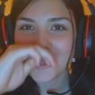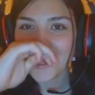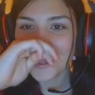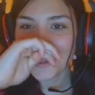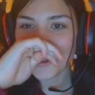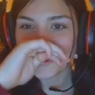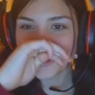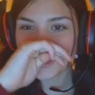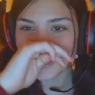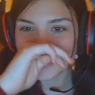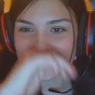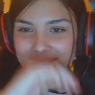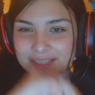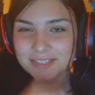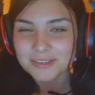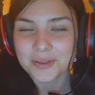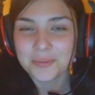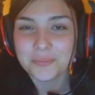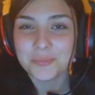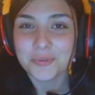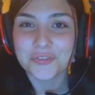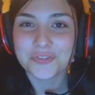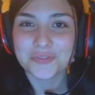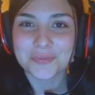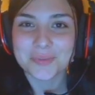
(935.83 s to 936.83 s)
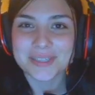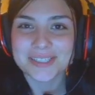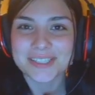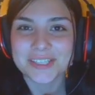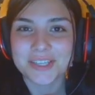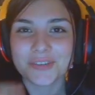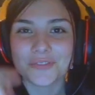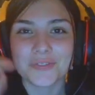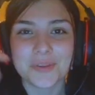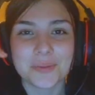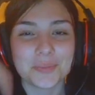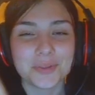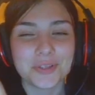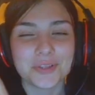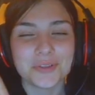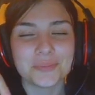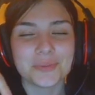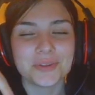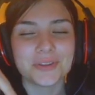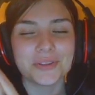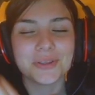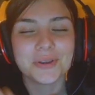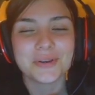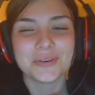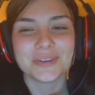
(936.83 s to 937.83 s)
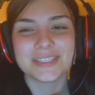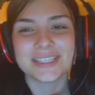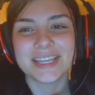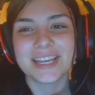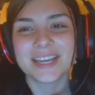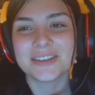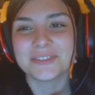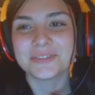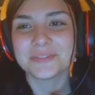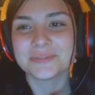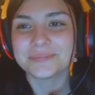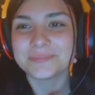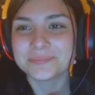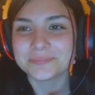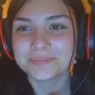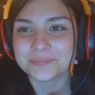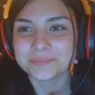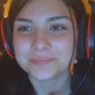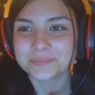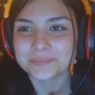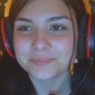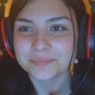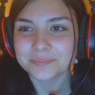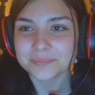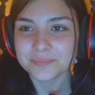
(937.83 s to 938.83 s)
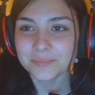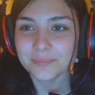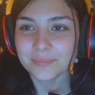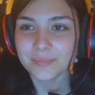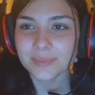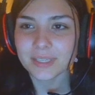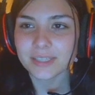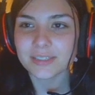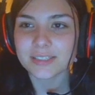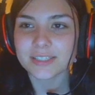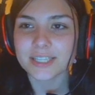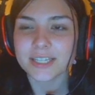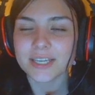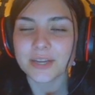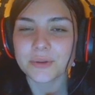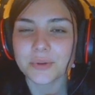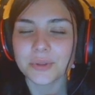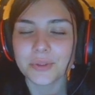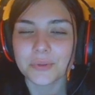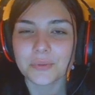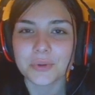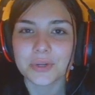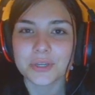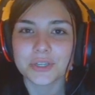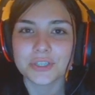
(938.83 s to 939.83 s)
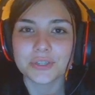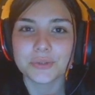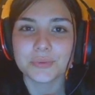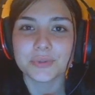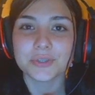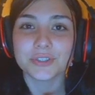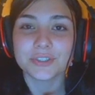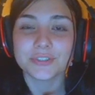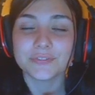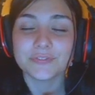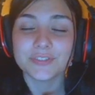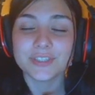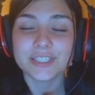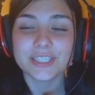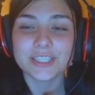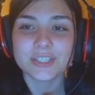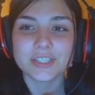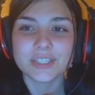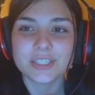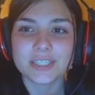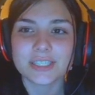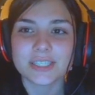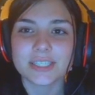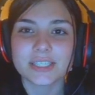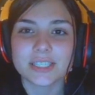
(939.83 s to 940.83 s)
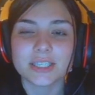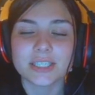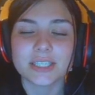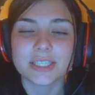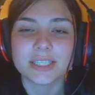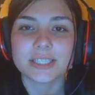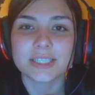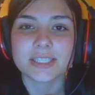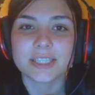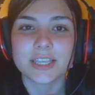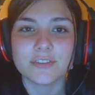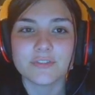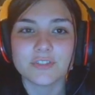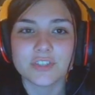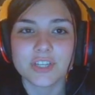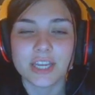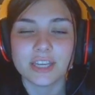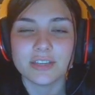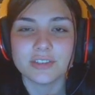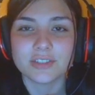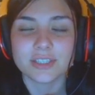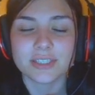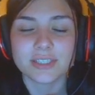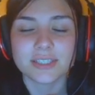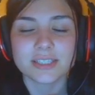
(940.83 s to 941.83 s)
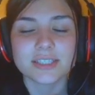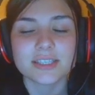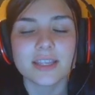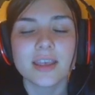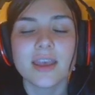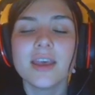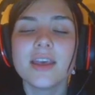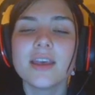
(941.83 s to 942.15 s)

Okay, so I moved myself. I'm a little bit lower down. So now what you want to do when you're finished is click Save Changes.